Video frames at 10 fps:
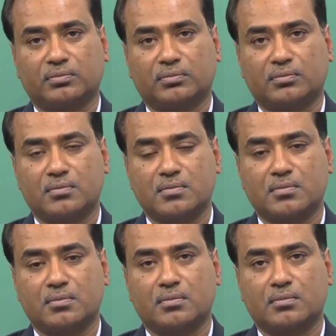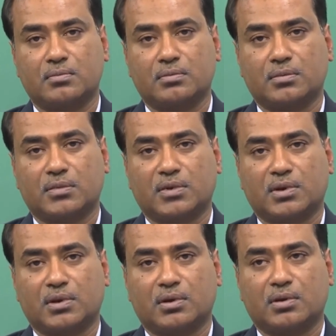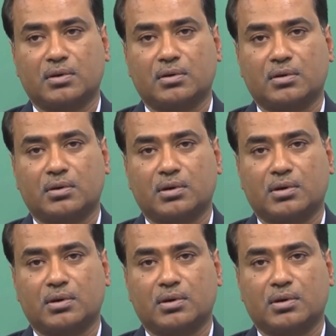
Nobody speaks.